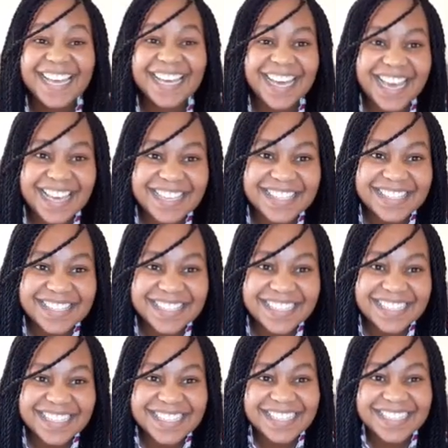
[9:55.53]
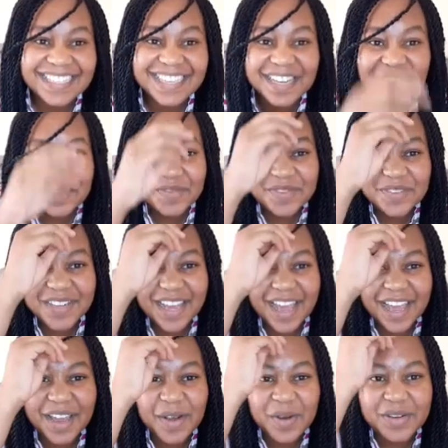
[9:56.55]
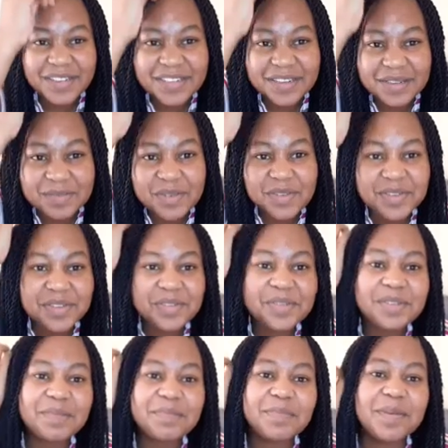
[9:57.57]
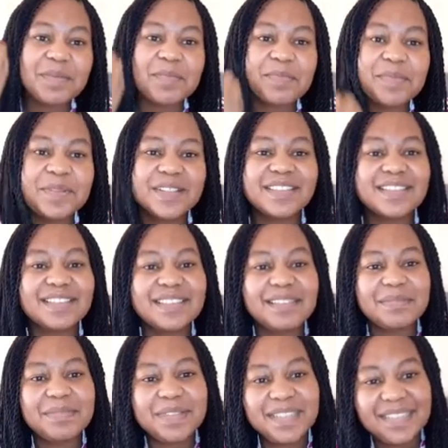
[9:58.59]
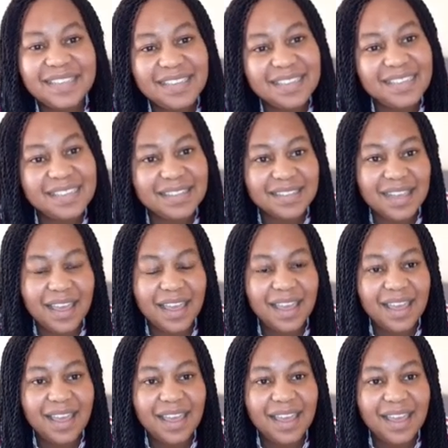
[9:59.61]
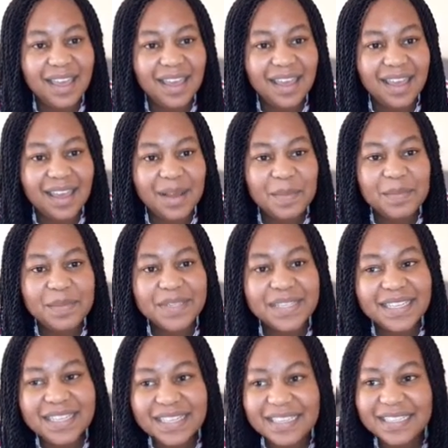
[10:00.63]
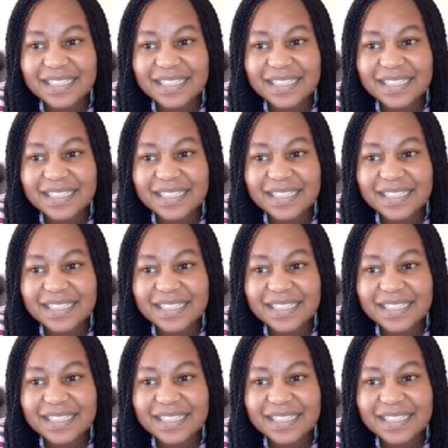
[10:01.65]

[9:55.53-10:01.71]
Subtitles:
Guys, junk food has contributed to the pimples. Please, hey, please.